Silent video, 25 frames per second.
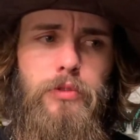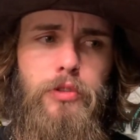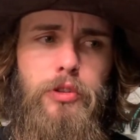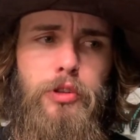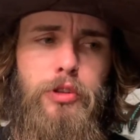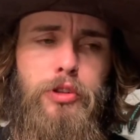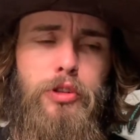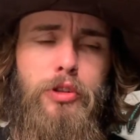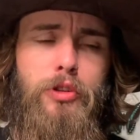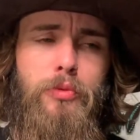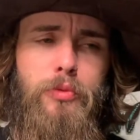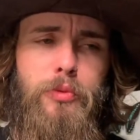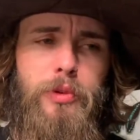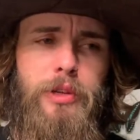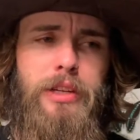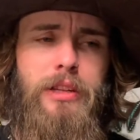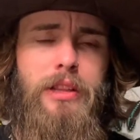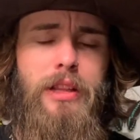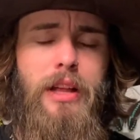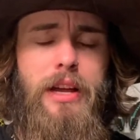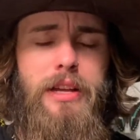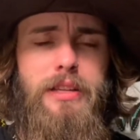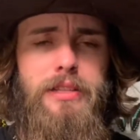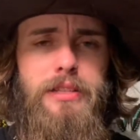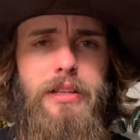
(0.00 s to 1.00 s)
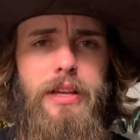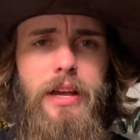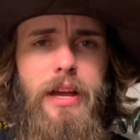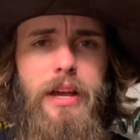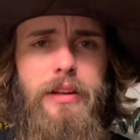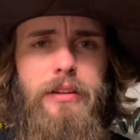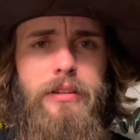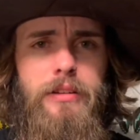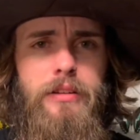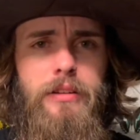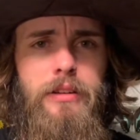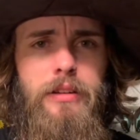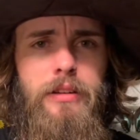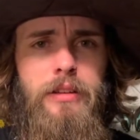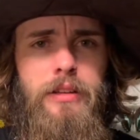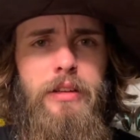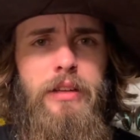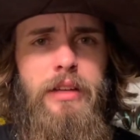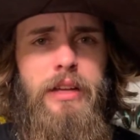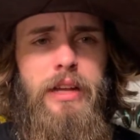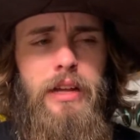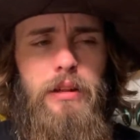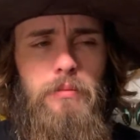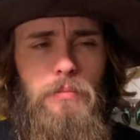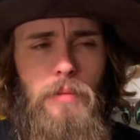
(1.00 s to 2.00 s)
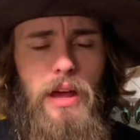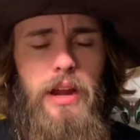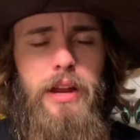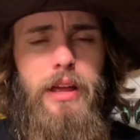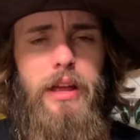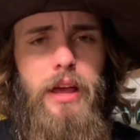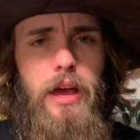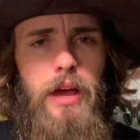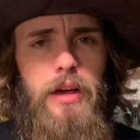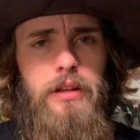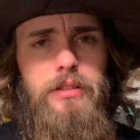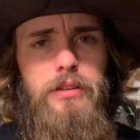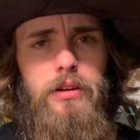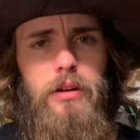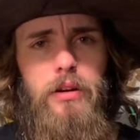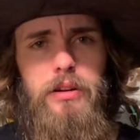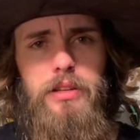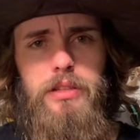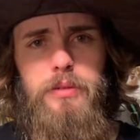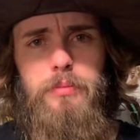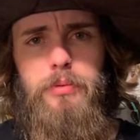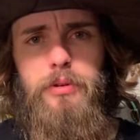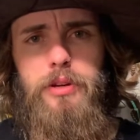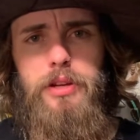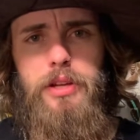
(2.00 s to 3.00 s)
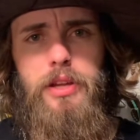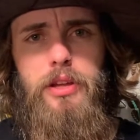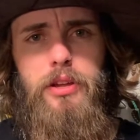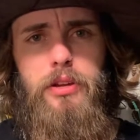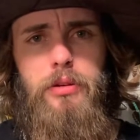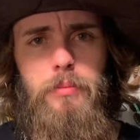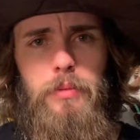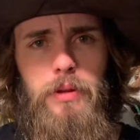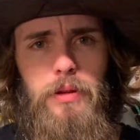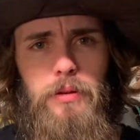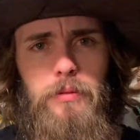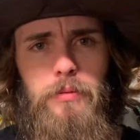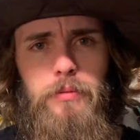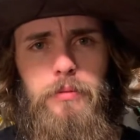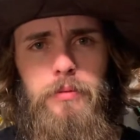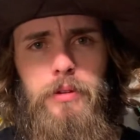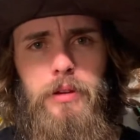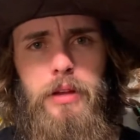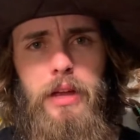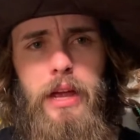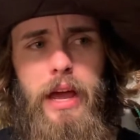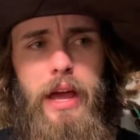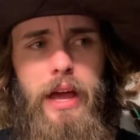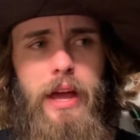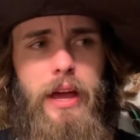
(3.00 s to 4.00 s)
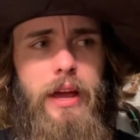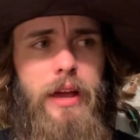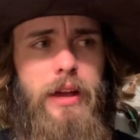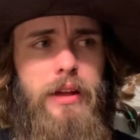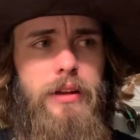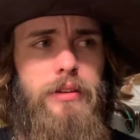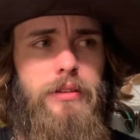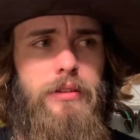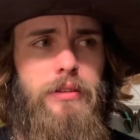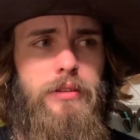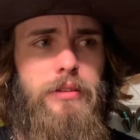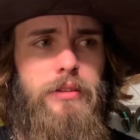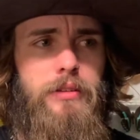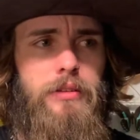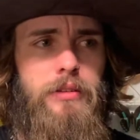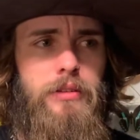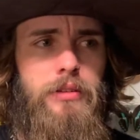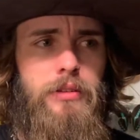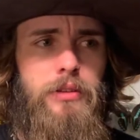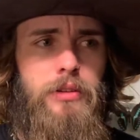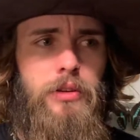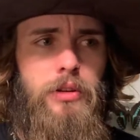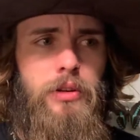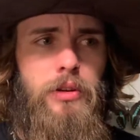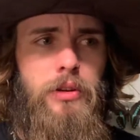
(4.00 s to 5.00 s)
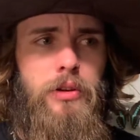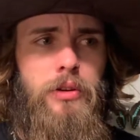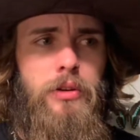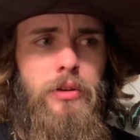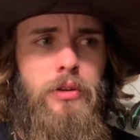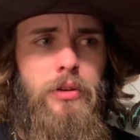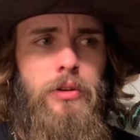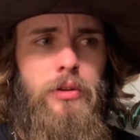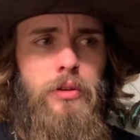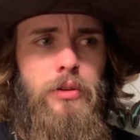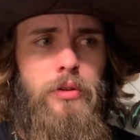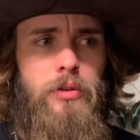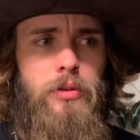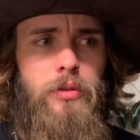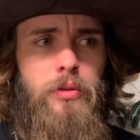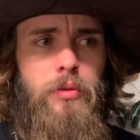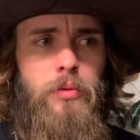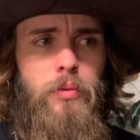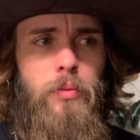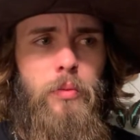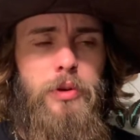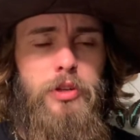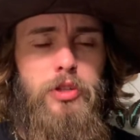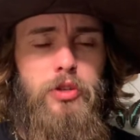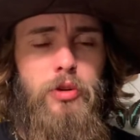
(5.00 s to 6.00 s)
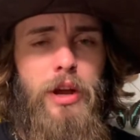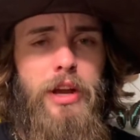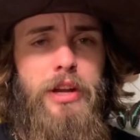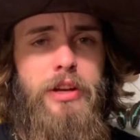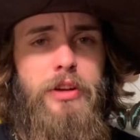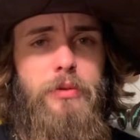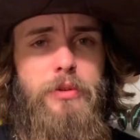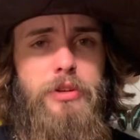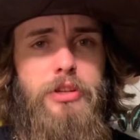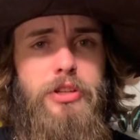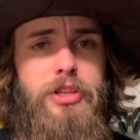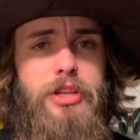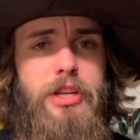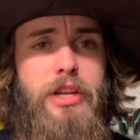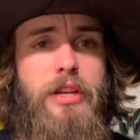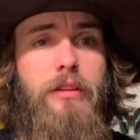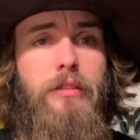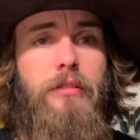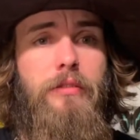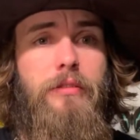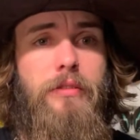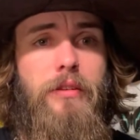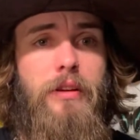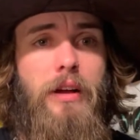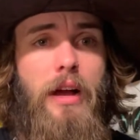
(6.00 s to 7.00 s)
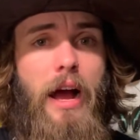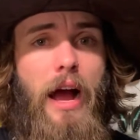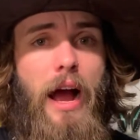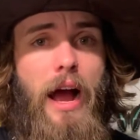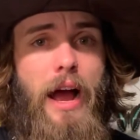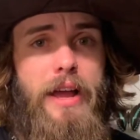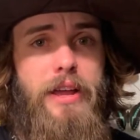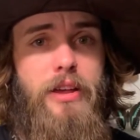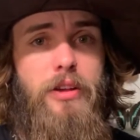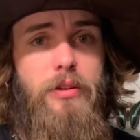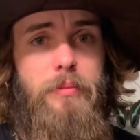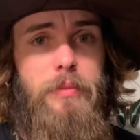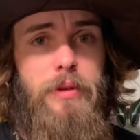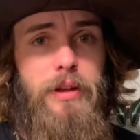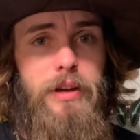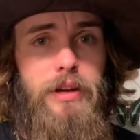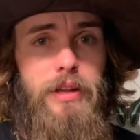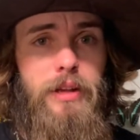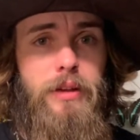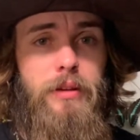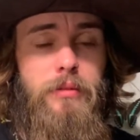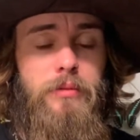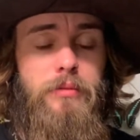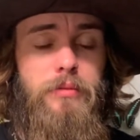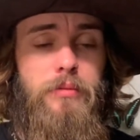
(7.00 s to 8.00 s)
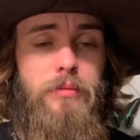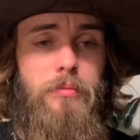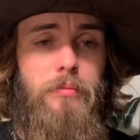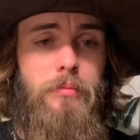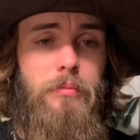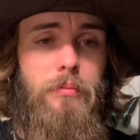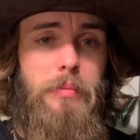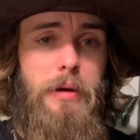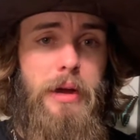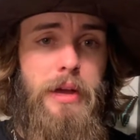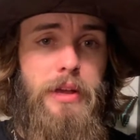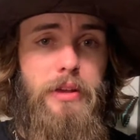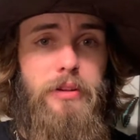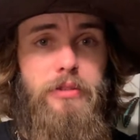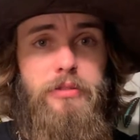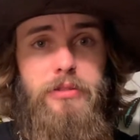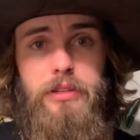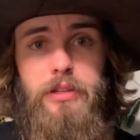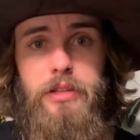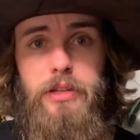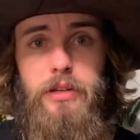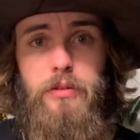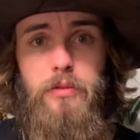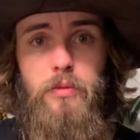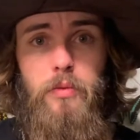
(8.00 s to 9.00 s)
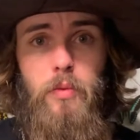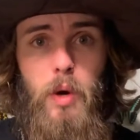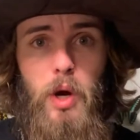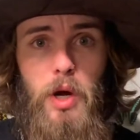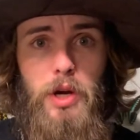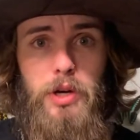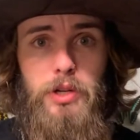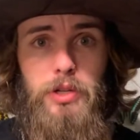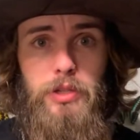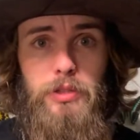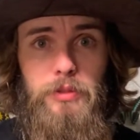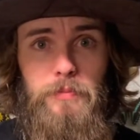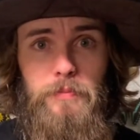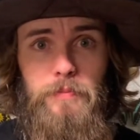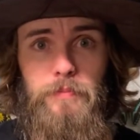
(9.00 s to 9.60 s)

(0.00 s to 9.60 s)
do you realize that in Madagascar it's pretty humid, and we're trying to achieve high humidity by using water?